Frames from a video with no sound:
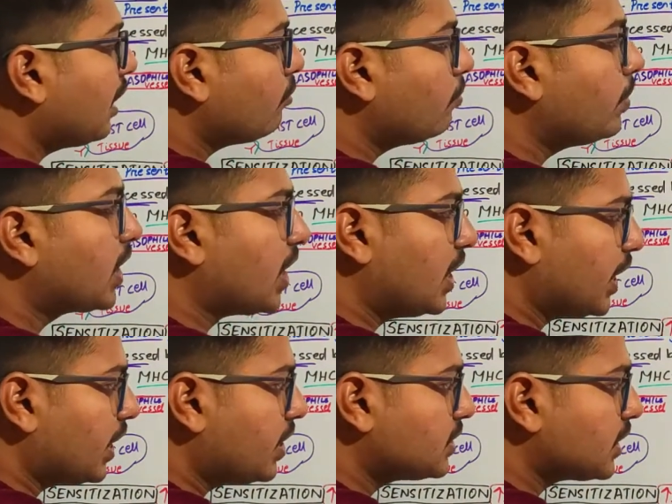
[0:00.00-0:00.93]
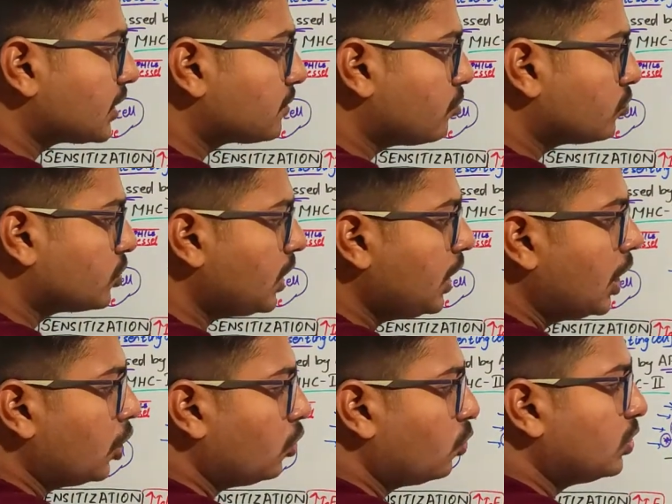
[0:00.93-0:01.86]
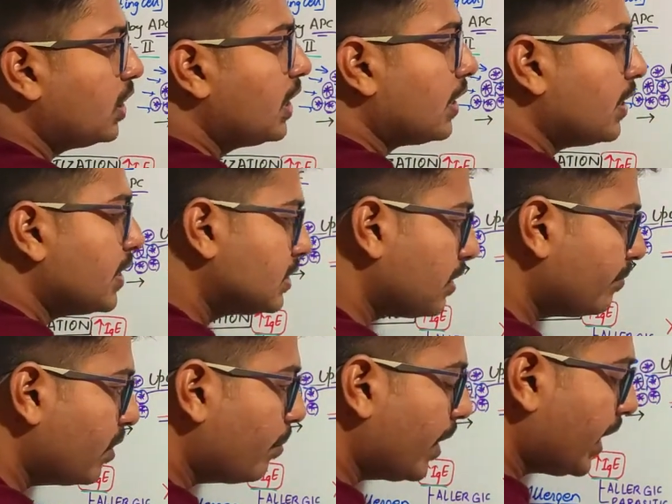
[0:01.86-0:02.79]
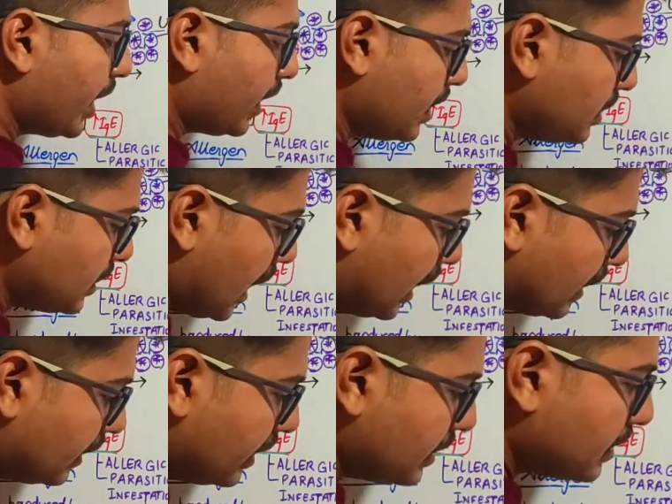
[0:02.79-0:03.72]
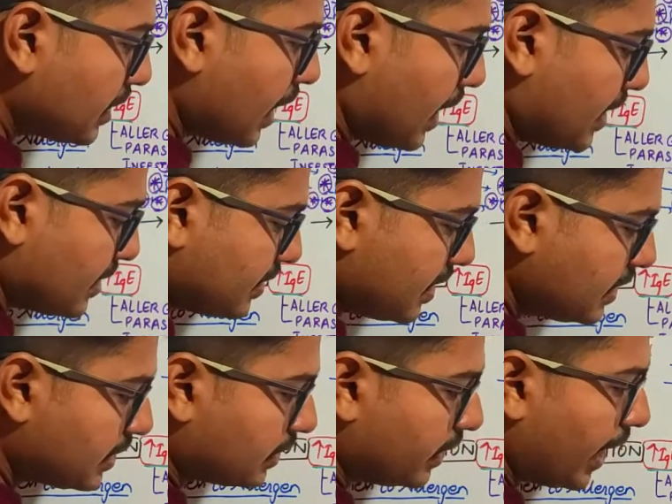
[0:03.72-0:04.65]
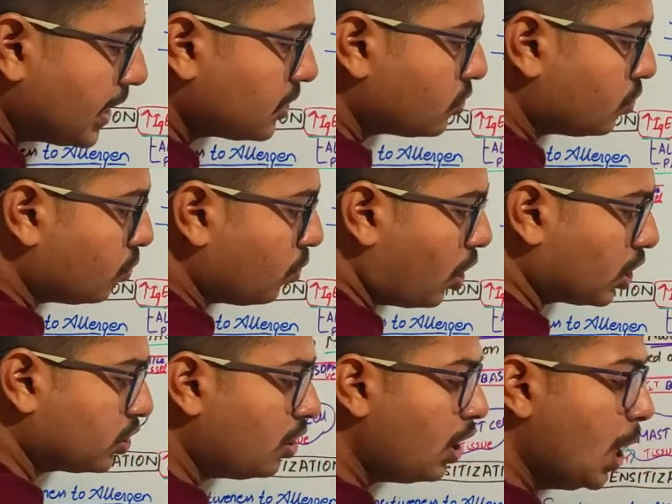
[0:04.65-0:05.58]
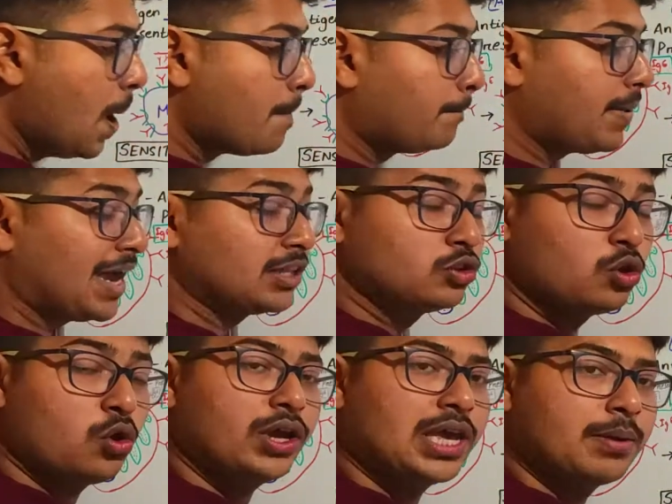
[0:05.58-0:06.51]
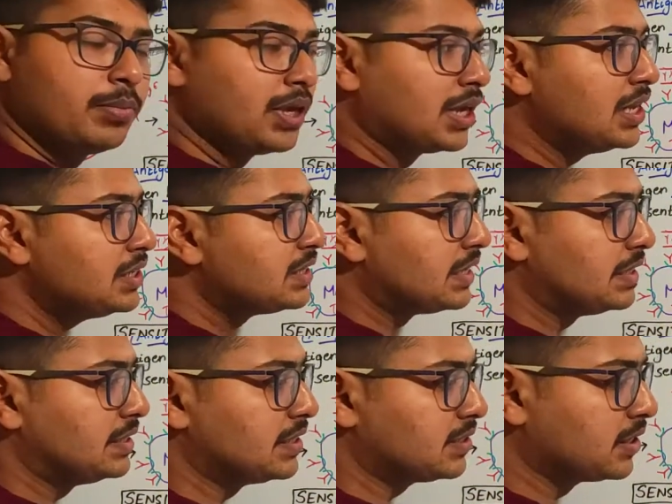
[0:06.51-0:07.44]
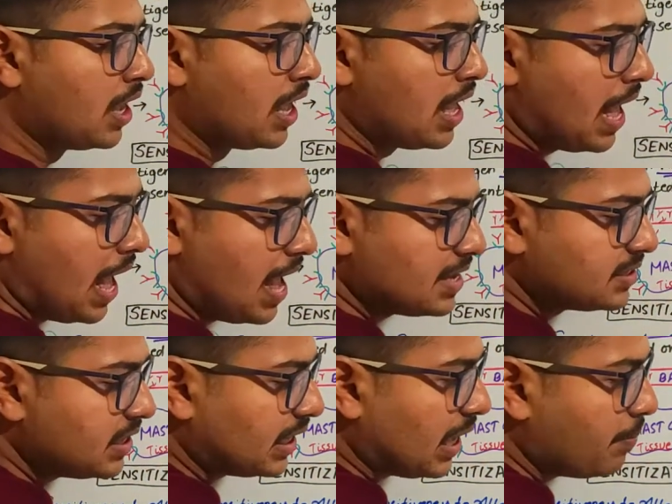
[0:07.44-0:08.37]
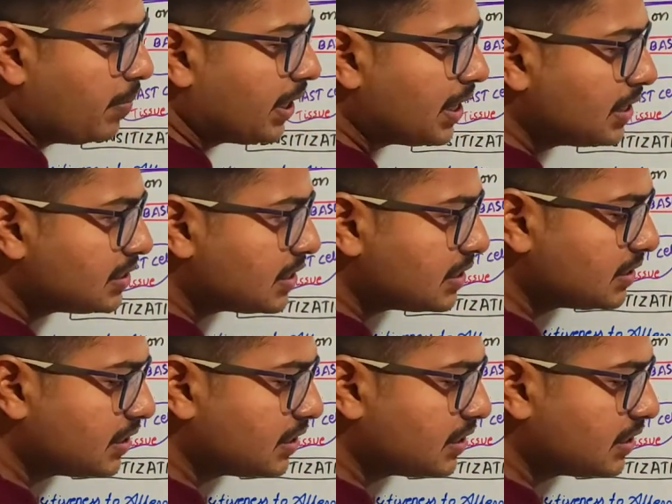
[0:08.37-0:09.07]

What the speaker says: there will be continuous exposure to the release of the mediators, this is the stage 2 of the pathochemical changes. As the chemicals are